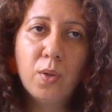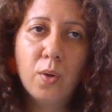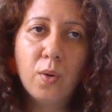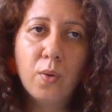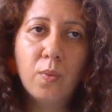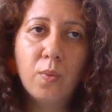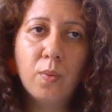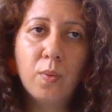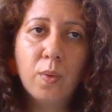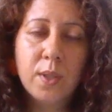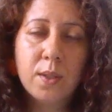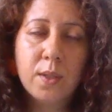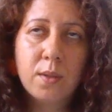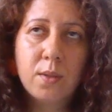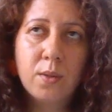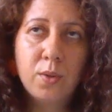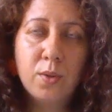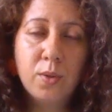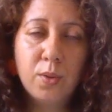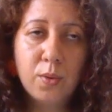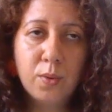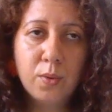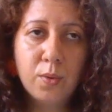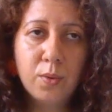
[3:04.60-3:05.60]
know what
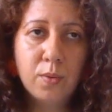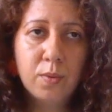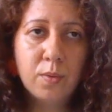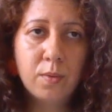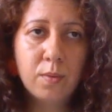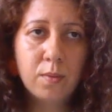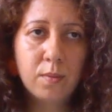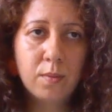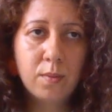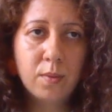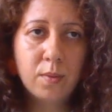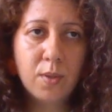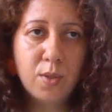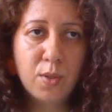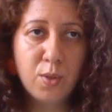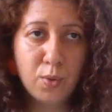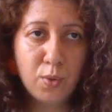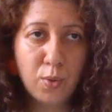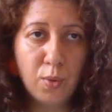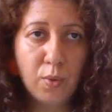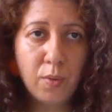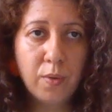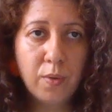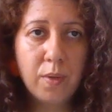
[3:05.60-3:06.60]
to do because you
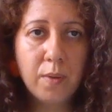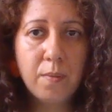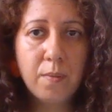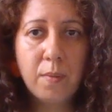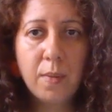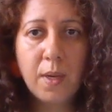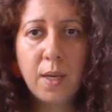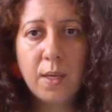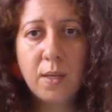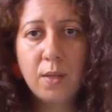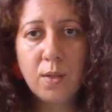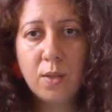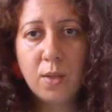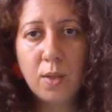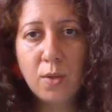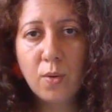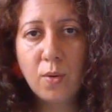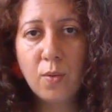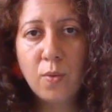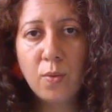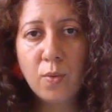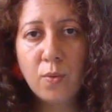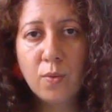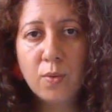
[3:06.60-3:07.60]
told them and they
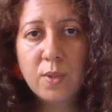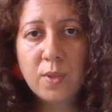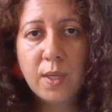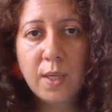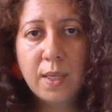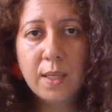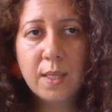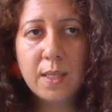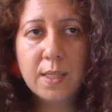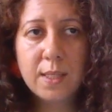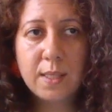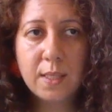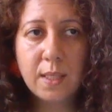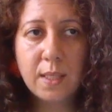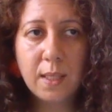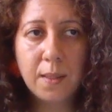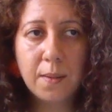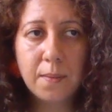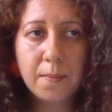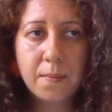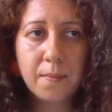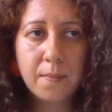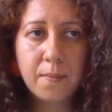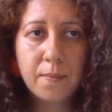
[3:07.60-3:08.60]
know who they're going to see.